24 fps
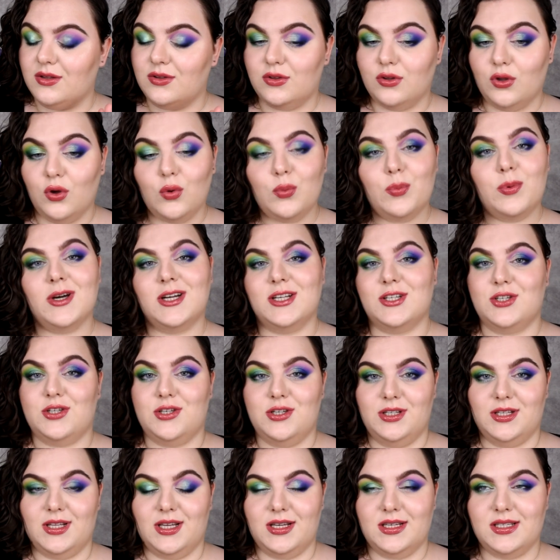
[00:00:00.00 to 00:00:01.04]
No
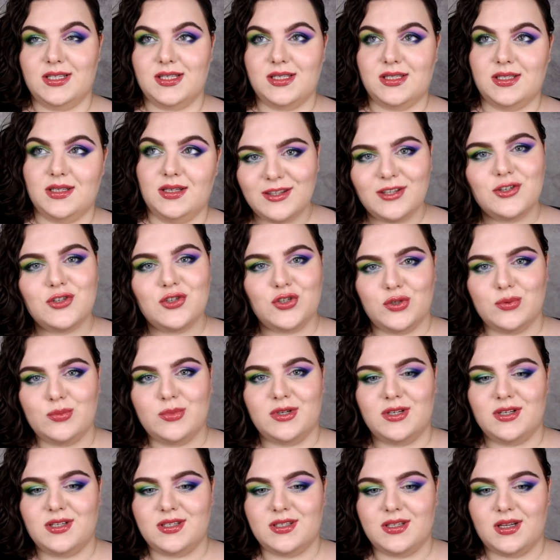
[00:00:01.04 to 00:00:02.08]
patchiness. The
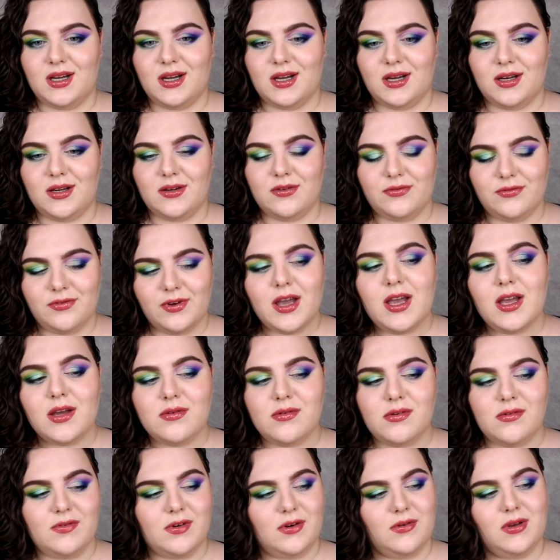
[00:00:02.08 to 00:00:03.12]
shimmers are
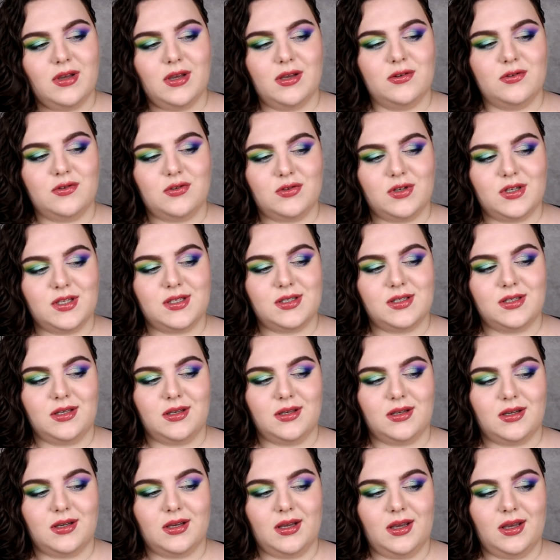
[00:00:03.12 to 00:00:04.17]
very, very
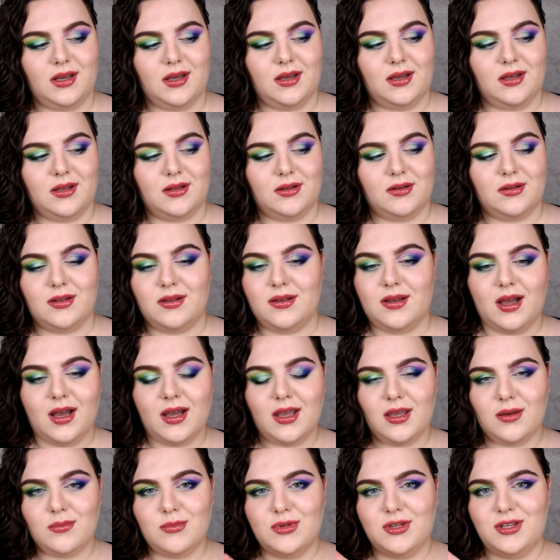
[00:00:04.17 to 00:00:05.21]
interesting and
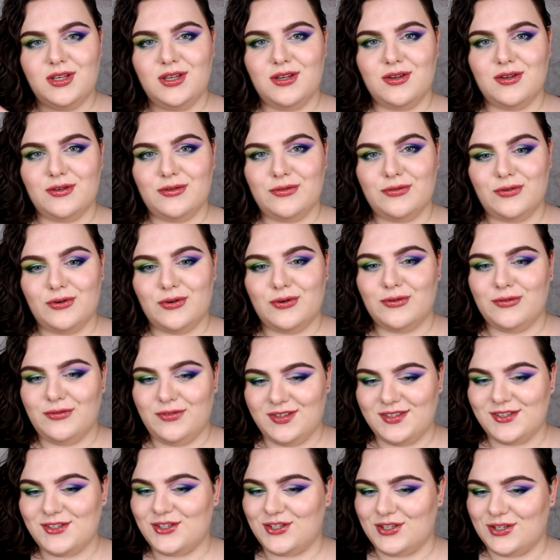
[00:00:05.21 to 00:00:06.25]
I am here for
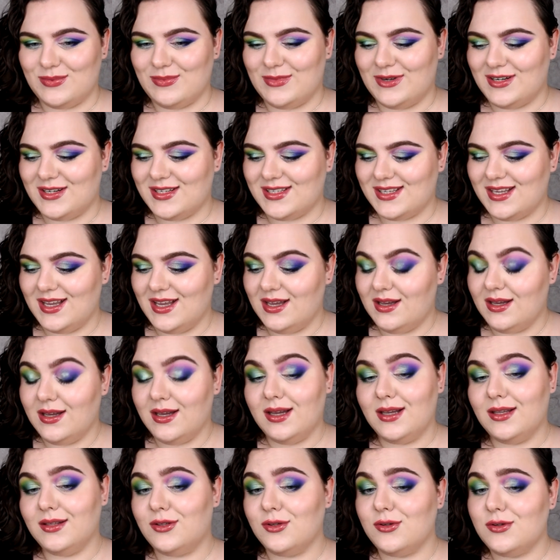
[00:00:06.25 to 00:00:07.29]
these shimmers.
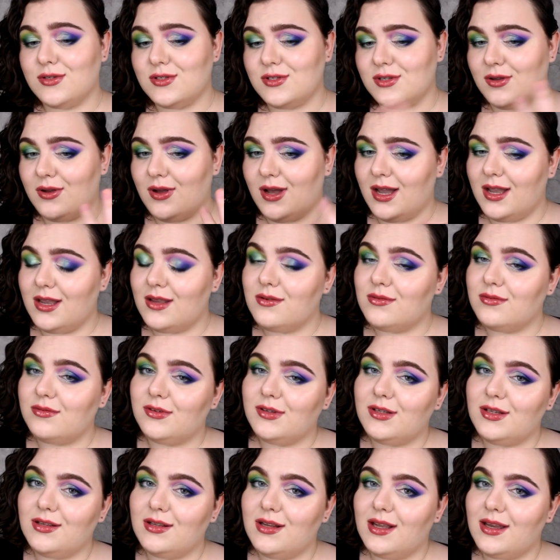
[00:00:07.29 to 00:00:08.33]
And also I
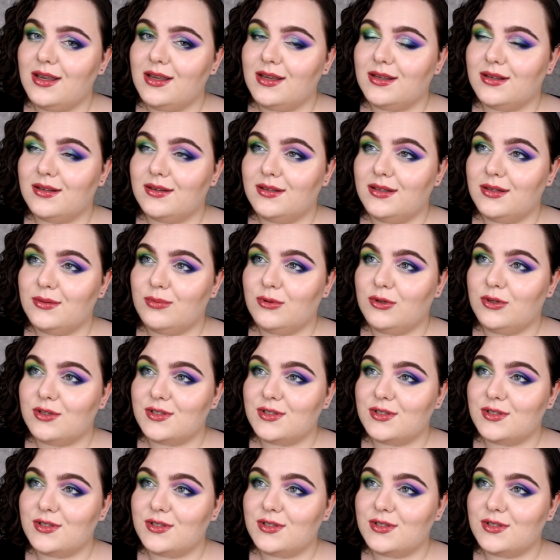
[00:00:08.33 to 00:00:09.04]
really like lip